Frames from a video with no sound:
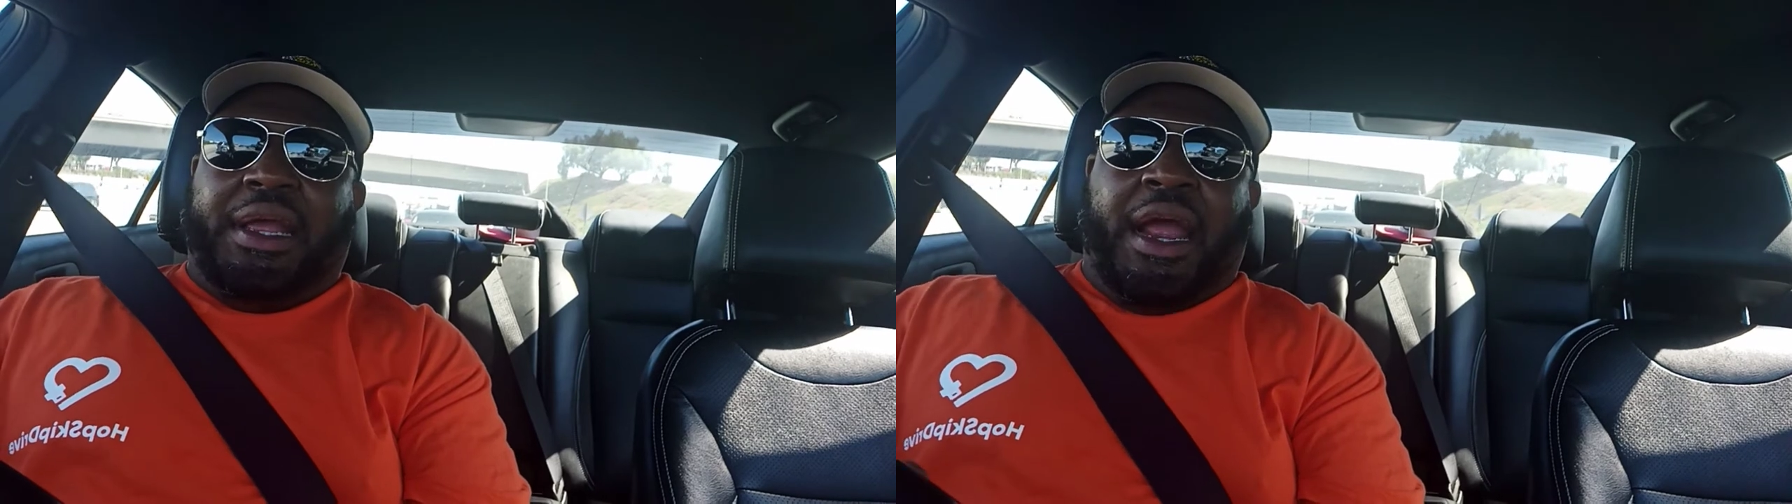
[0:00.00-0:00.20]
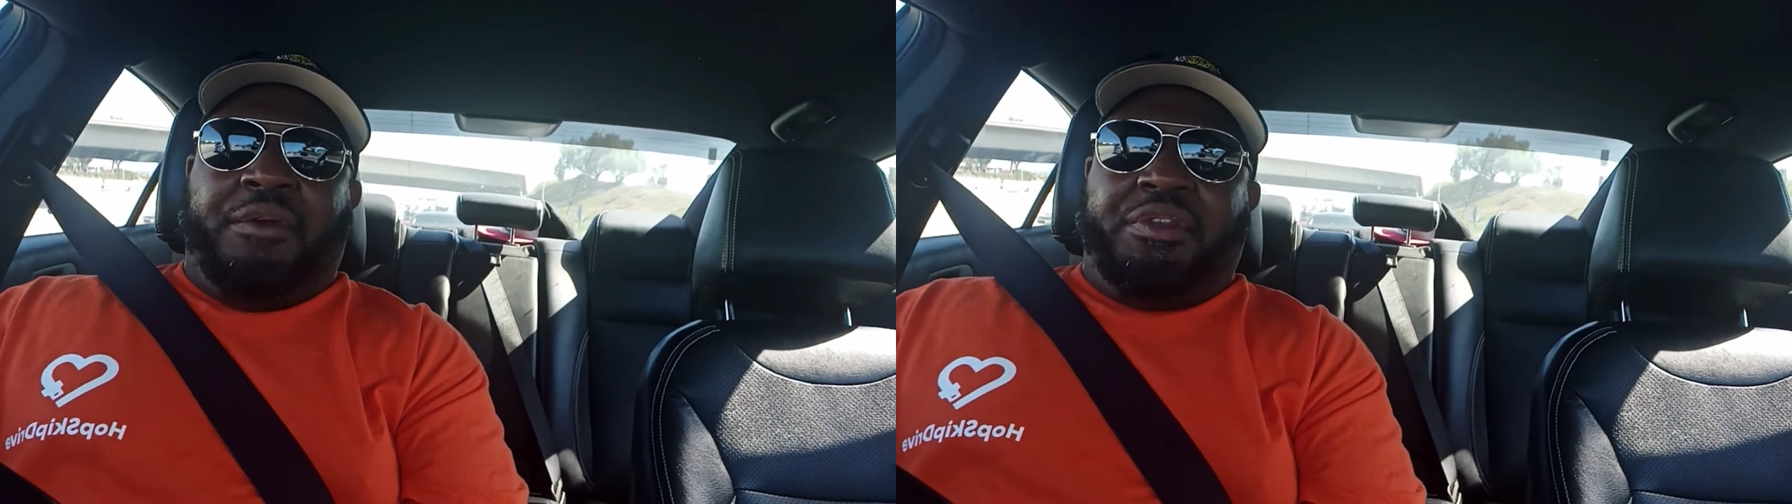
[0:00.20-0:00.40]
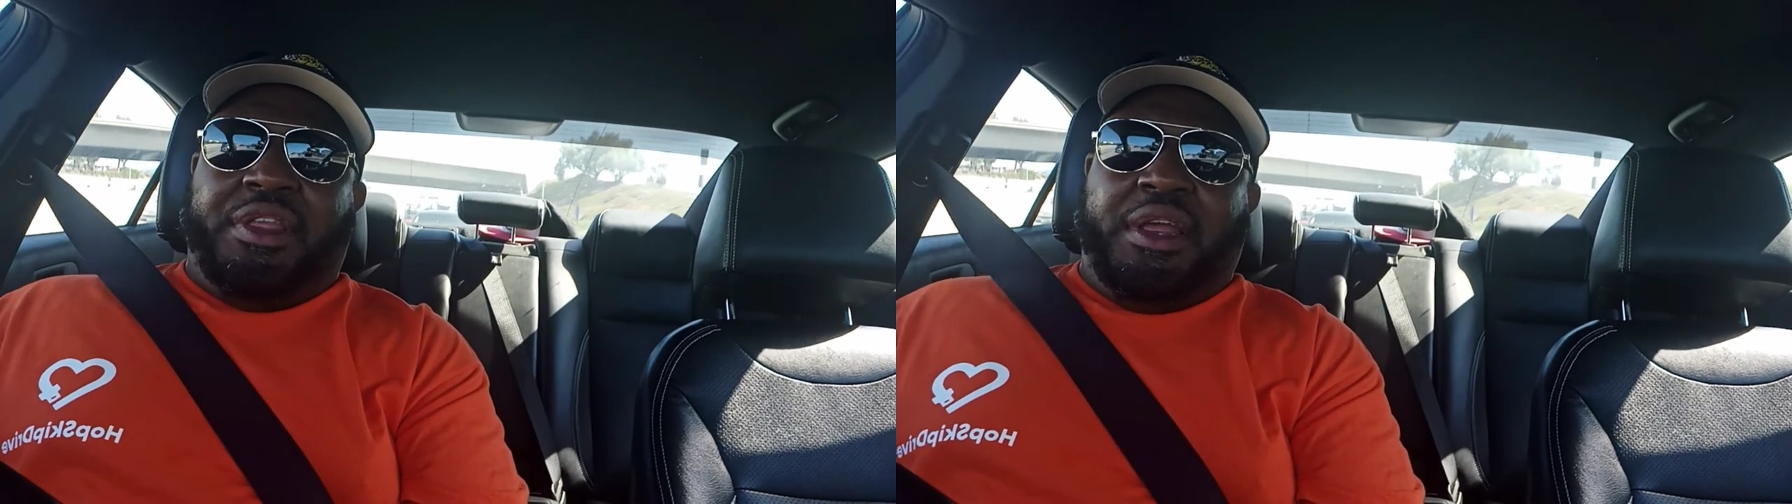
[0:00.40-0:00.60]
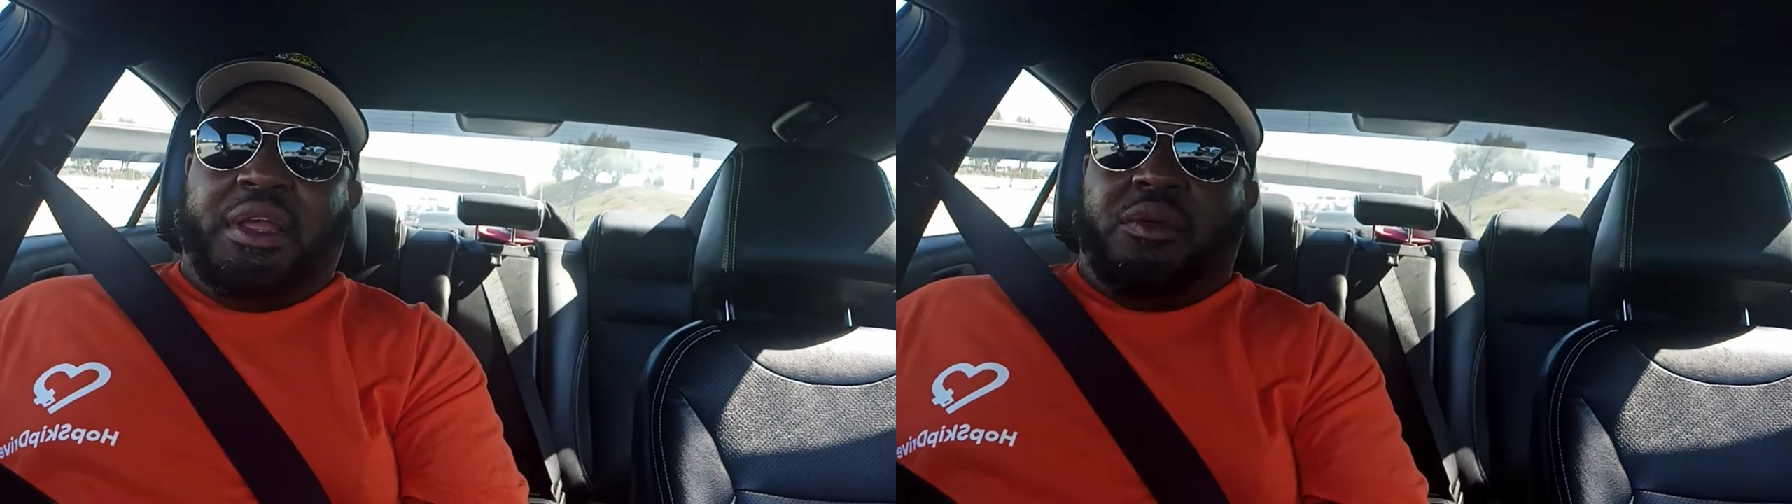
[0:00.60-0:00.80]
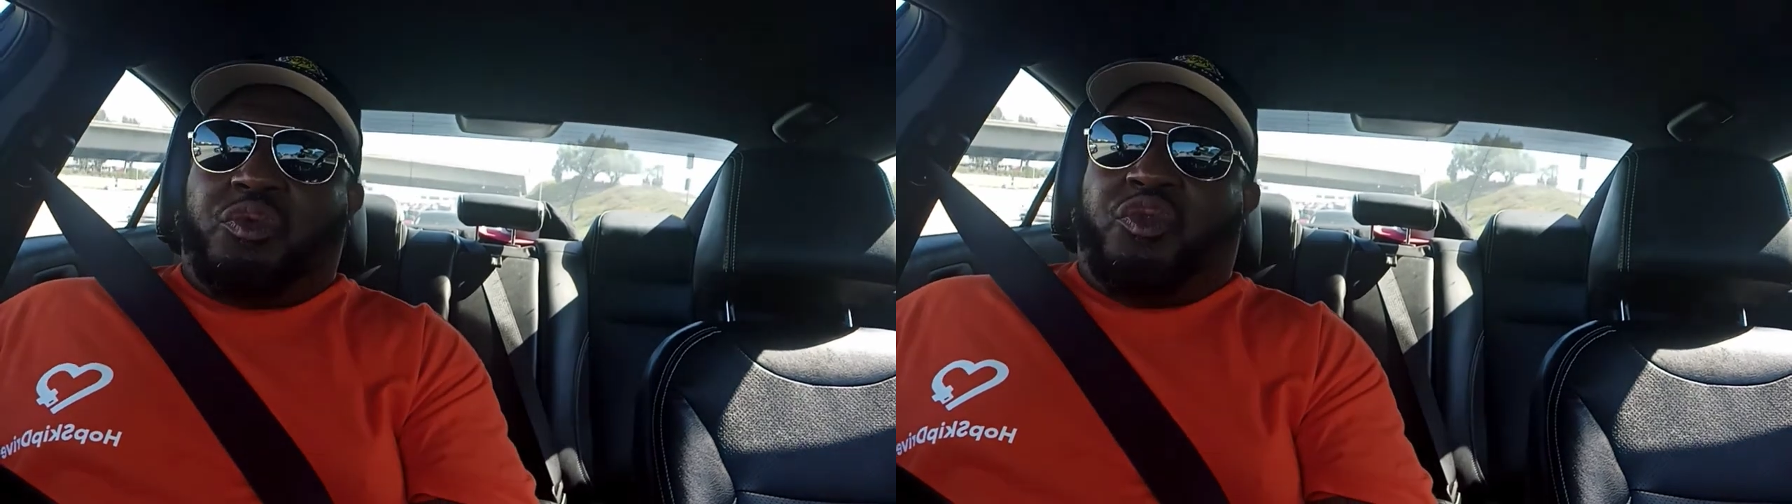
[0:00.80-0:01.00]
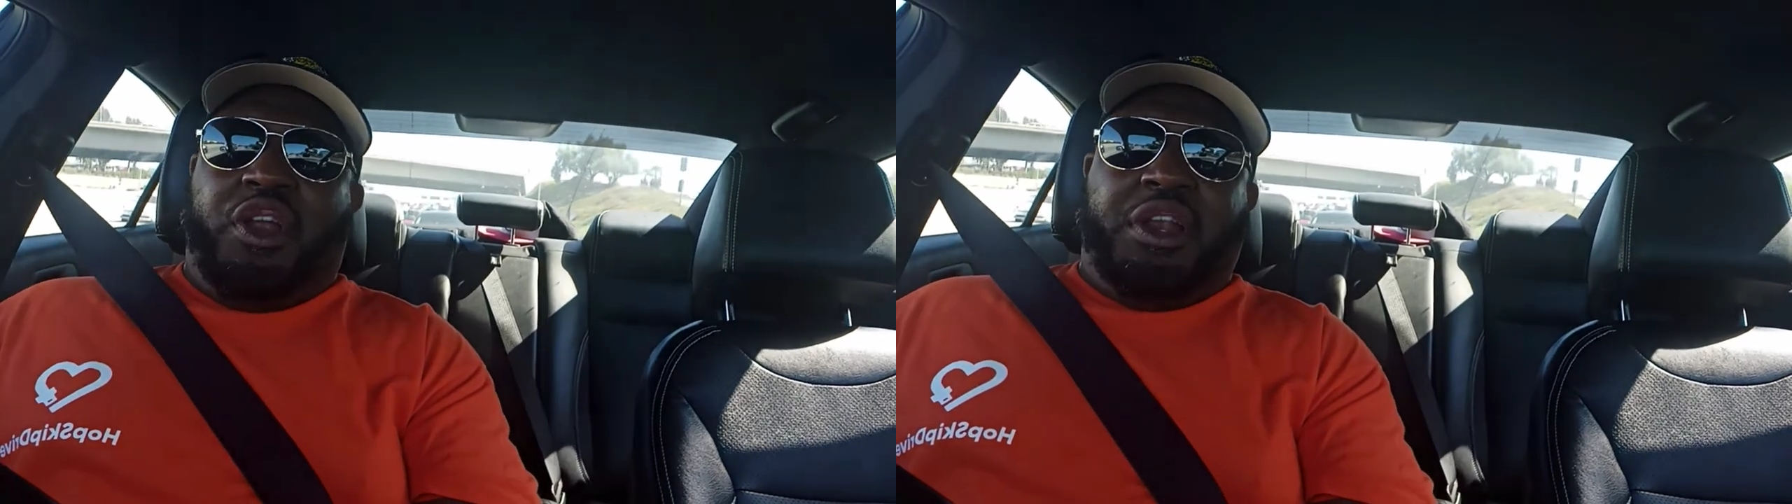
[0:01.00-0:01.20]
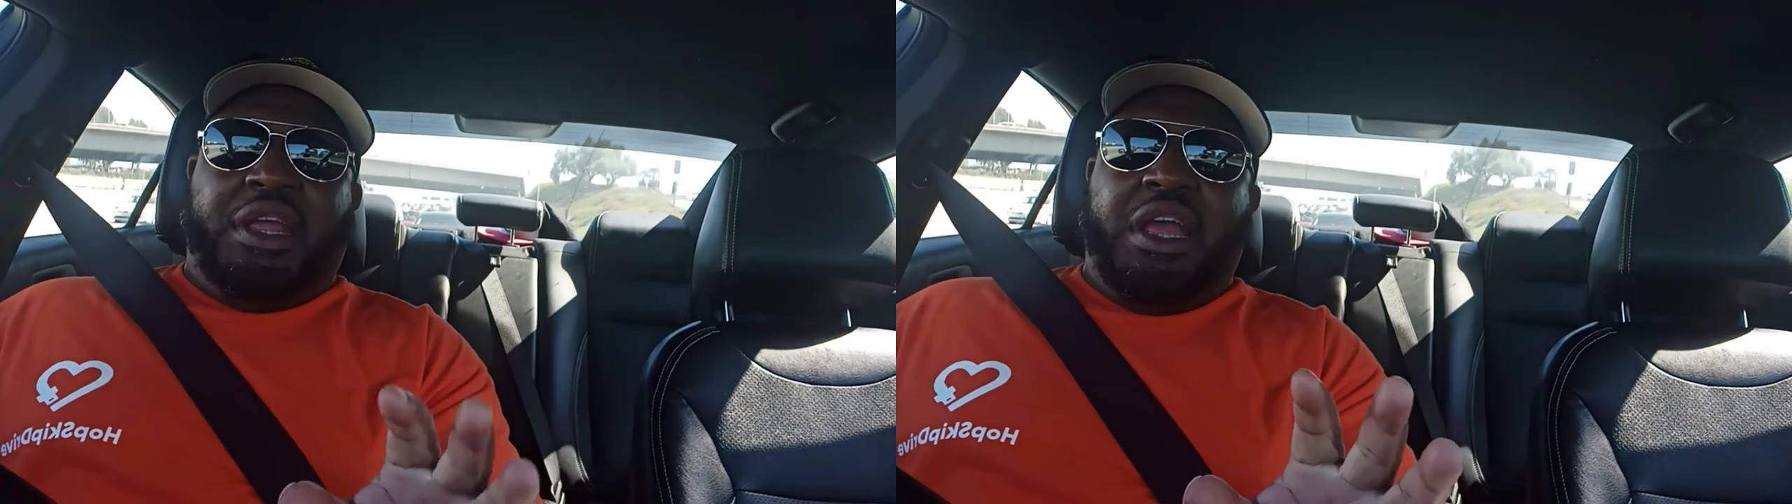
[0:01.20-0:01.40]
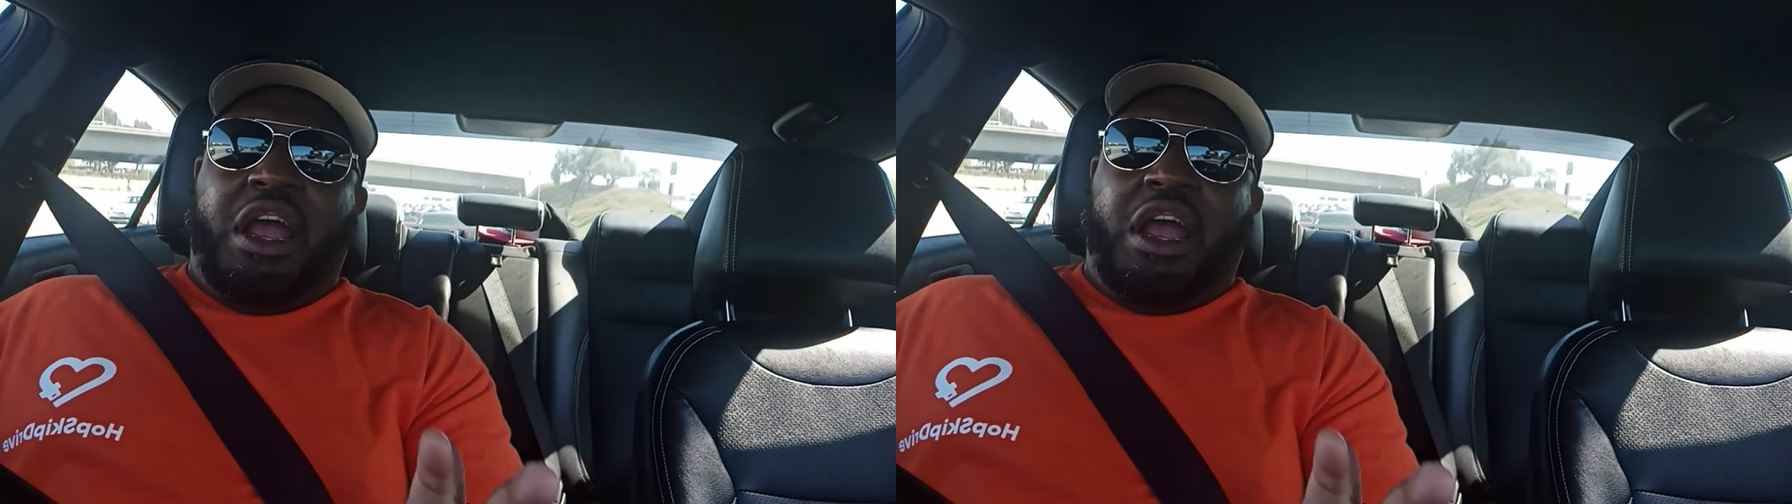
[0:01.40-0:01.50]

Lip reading: everything friendly.